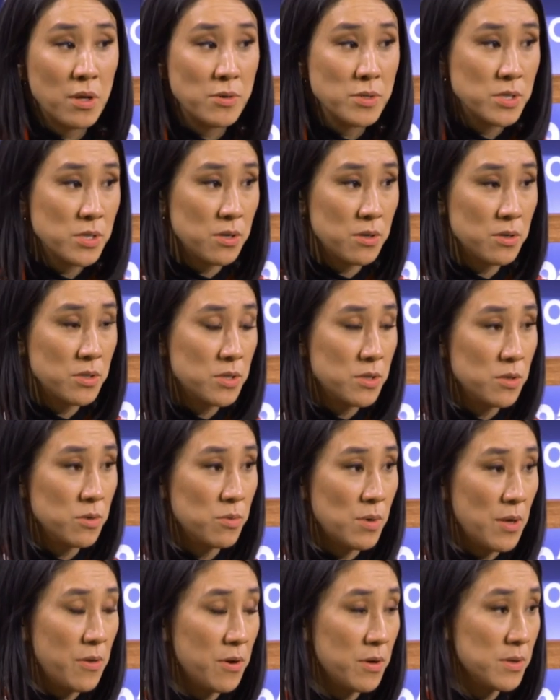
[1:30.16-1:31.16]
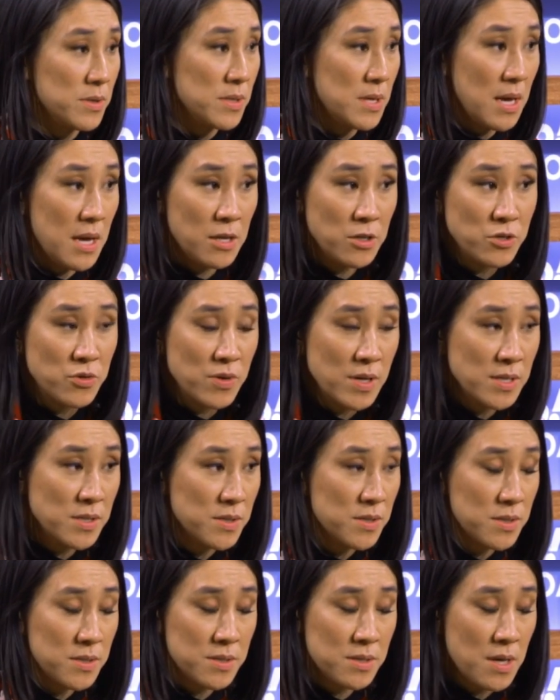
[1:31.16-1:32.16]
closer to whether it's the
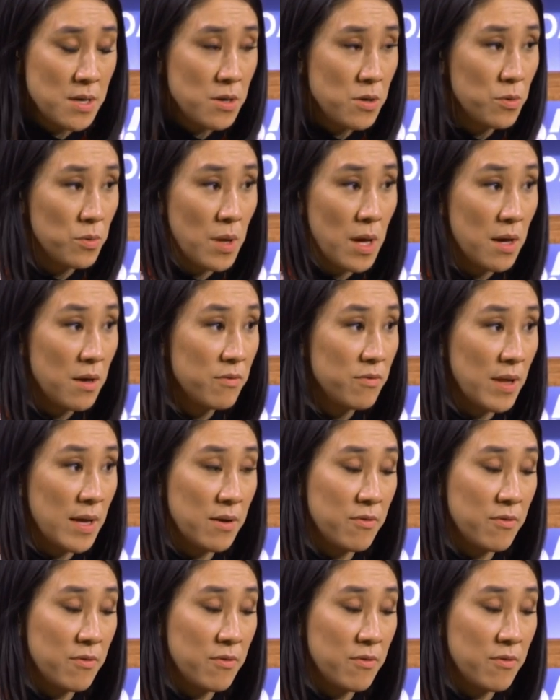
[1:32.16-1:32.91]
interests that you love.